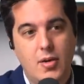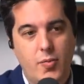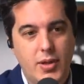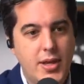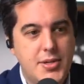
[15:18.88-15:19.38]

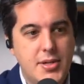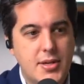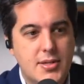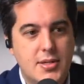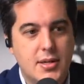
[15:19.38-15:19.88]
Religion
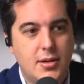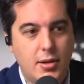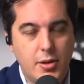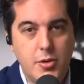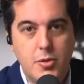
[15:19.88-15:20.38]
is the
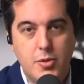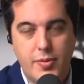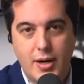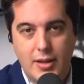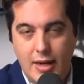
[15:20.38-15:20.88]
glue
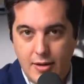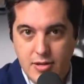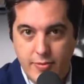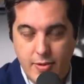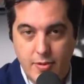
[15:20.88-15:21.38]
that
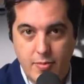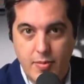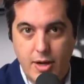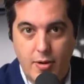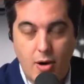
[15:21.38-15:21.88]
allows for,
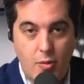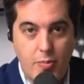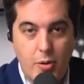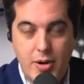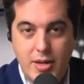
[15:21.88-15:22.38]
you know,
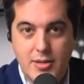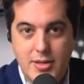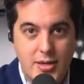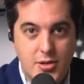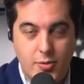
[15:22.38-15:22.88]
harmonious
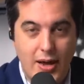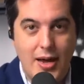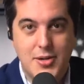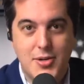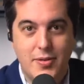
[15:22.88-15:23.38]

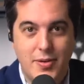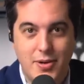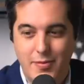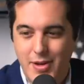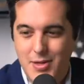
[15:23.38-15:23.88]
interaction of
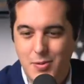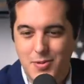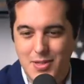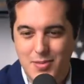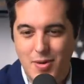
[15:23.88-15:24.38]

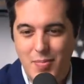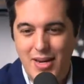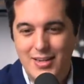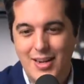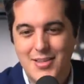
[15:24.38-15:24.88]
individuals. It's what
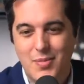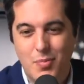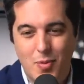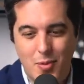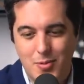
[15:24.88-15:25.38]
maintains a
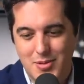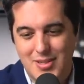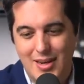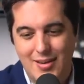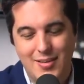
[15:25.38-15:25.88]
moral
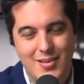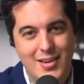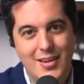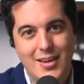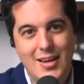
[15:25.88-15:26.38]
standard.
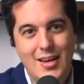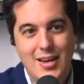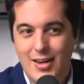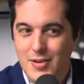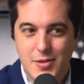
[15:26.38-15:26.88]

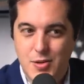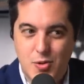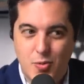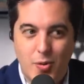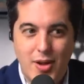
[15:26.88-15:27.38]
You
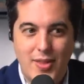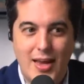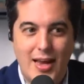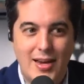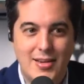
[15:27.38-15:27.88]
destroy
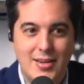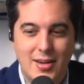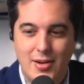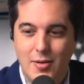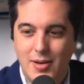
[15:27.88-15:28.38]
that,
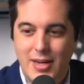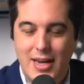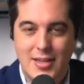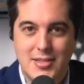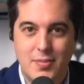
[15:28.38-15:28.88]
you don't
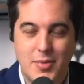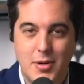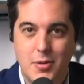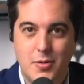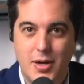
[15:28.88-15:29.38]
get some
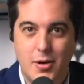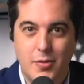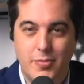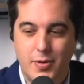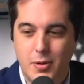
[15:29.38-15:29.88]
new, you know,
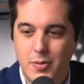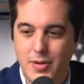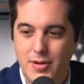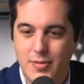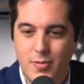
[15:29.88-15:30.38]

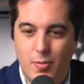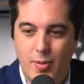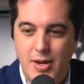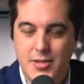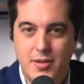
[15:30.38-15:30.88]
fluid,
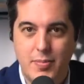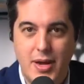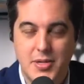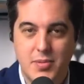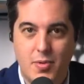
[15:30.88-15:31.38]

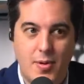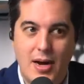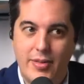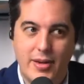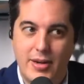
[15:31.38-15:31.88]
reason-based
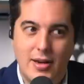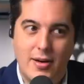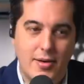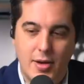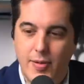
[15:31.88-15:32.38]
morality.
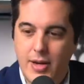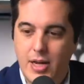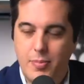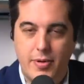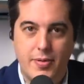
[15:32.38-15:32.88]
No, you end
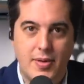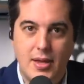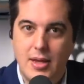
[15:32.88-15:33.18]
up with